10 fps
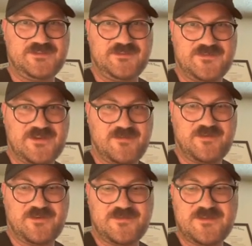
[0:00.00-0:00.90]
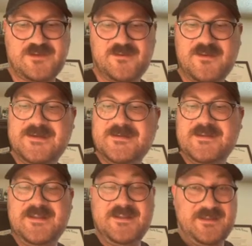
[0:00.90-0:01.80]
on their part there.
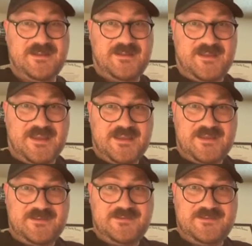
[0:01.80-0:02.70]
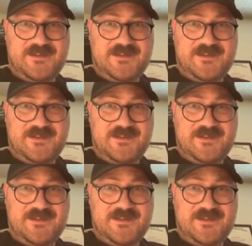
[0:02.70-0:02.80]
And